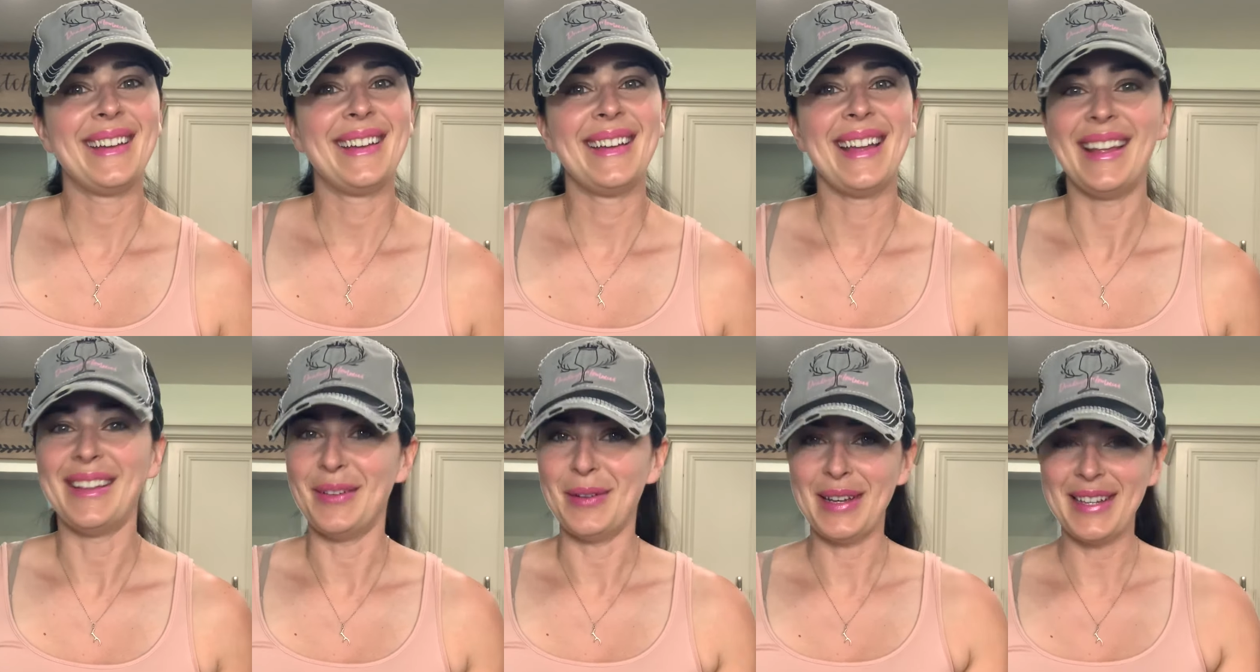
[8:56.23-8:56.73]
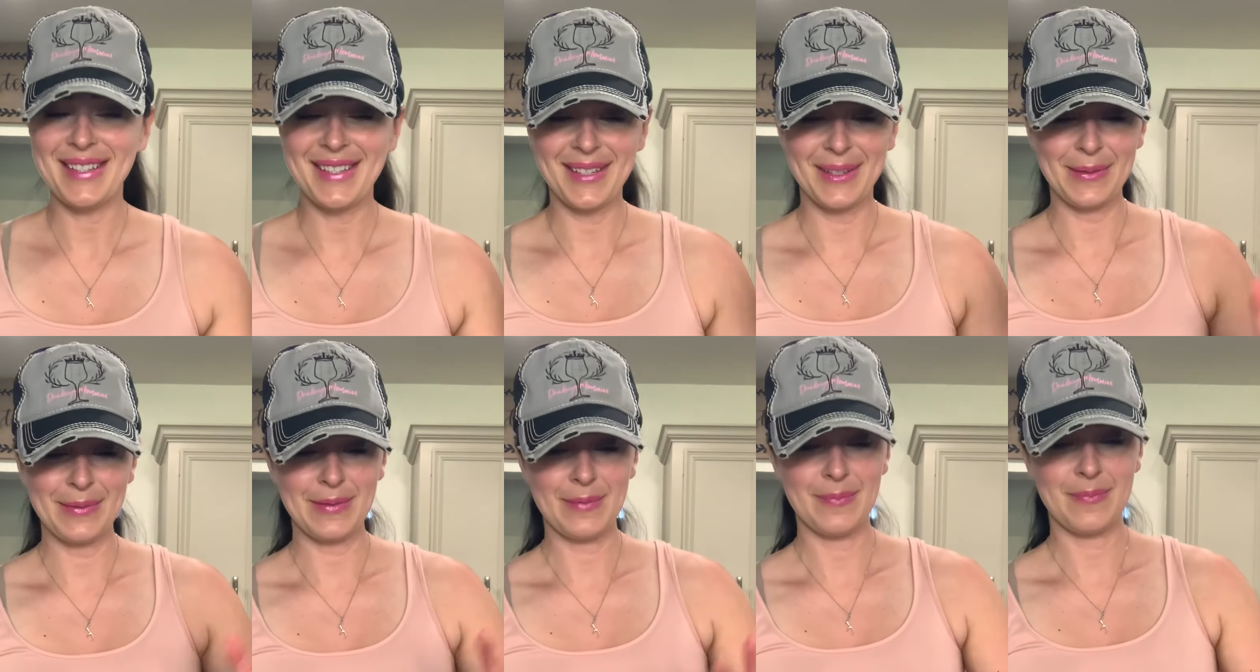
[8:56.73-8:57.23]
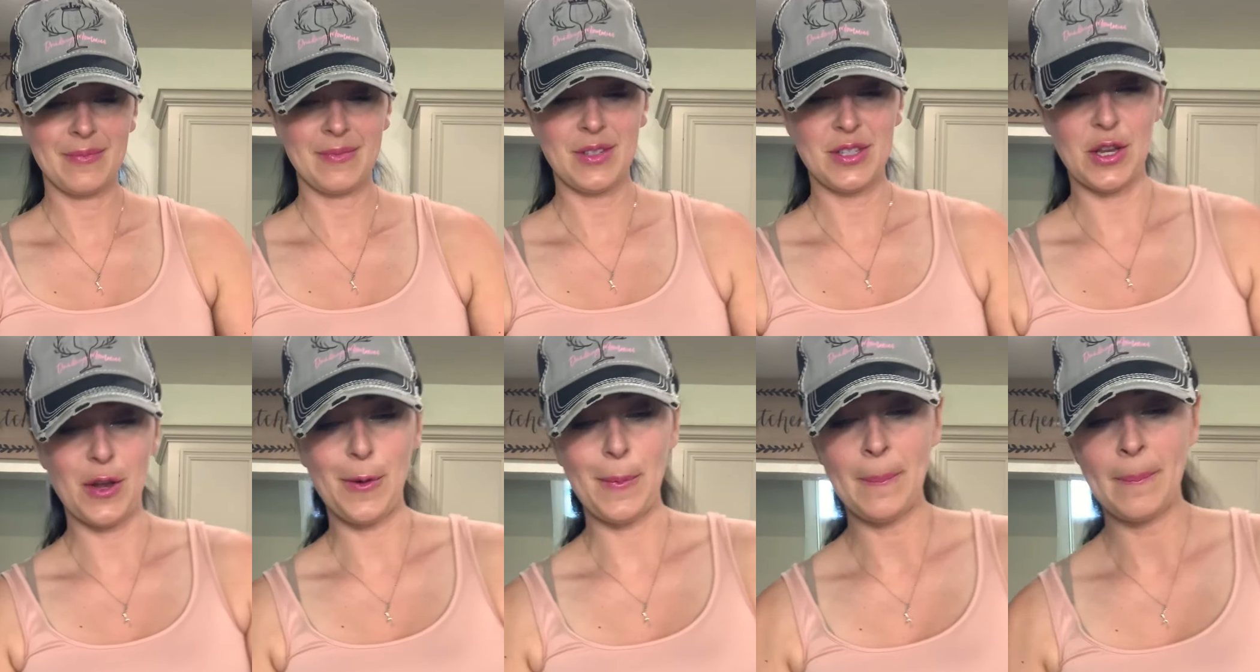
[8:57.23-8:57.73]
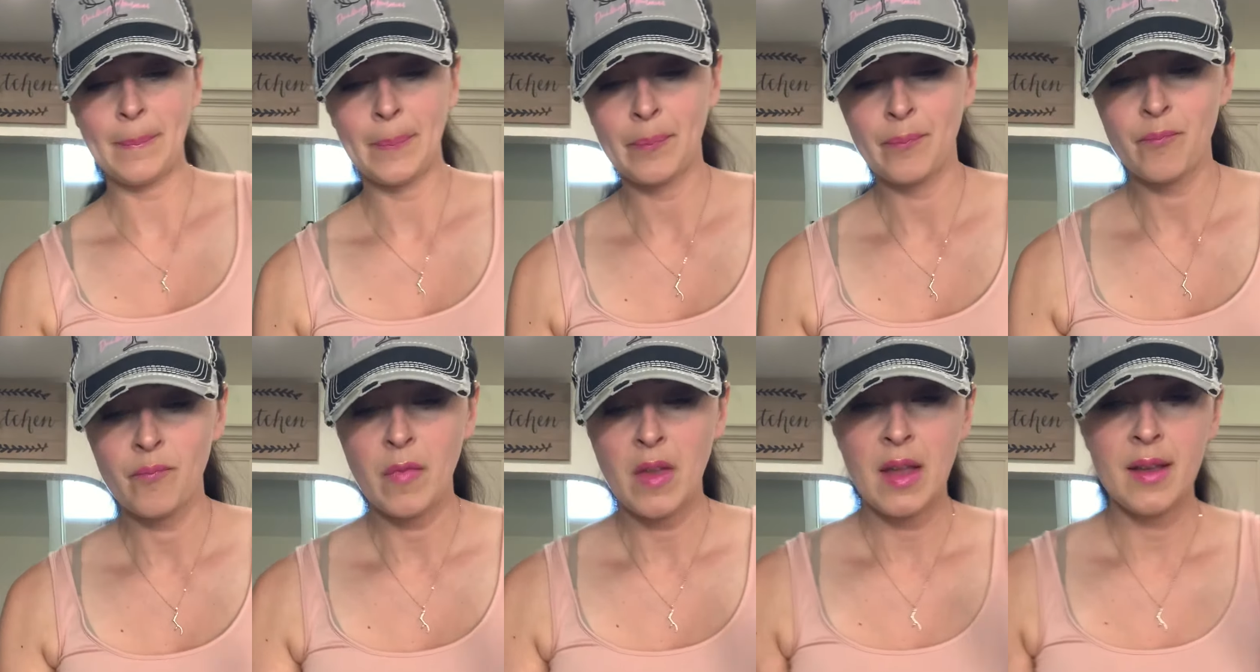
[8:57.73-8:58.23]
Anyways, so
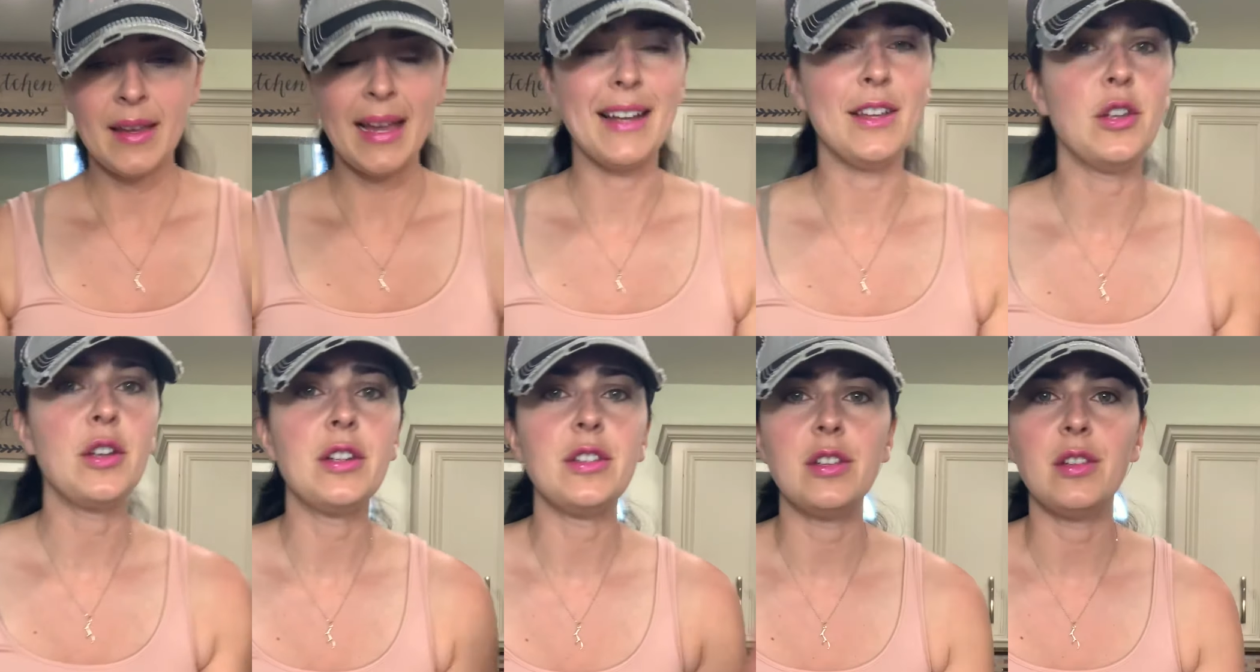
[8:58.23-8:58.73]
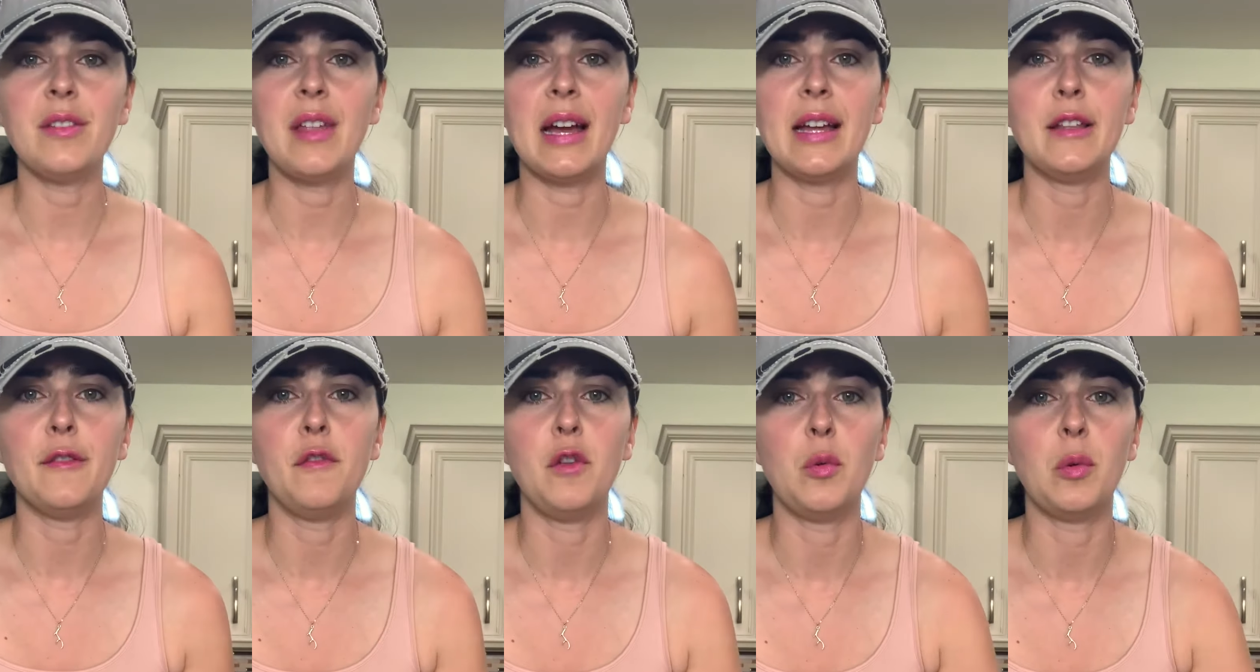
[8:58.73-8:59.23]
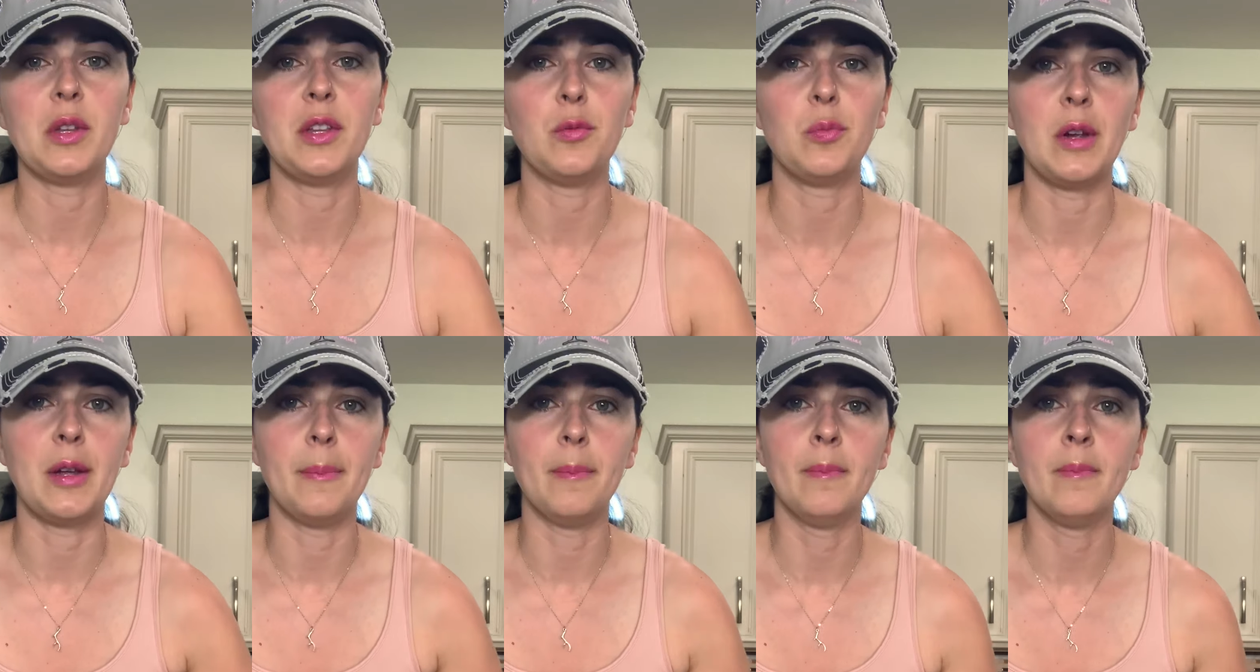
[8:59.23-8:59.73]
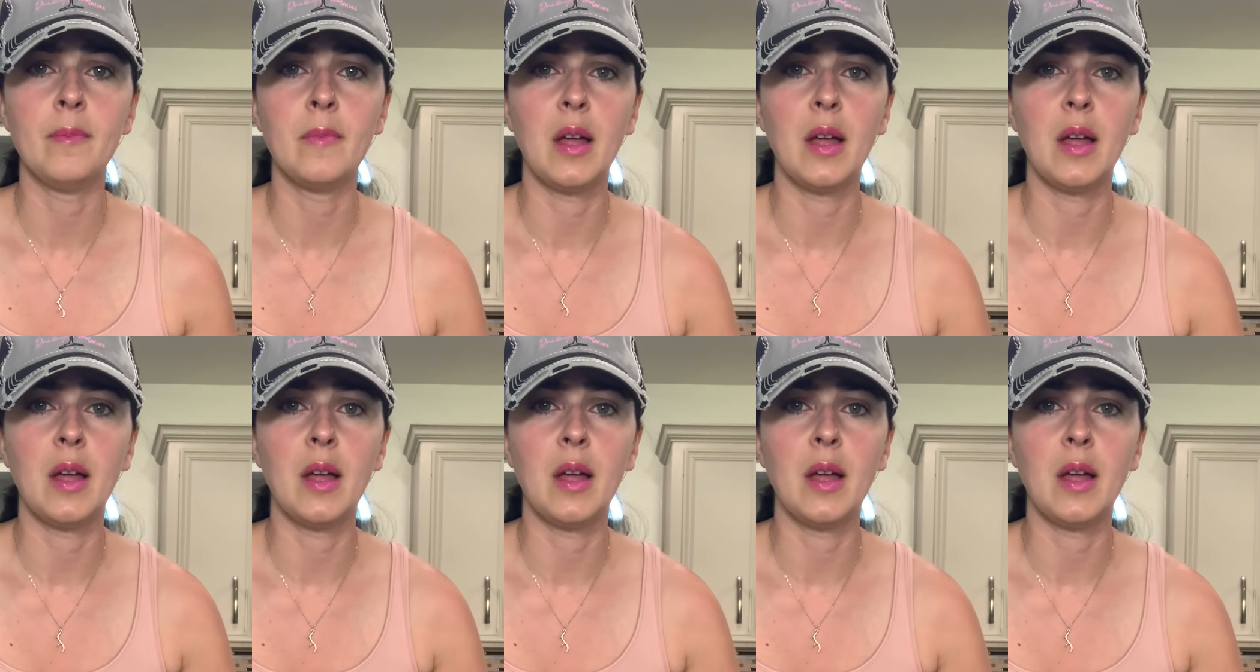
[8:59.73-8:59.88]
yeah, you can do that if you want to rim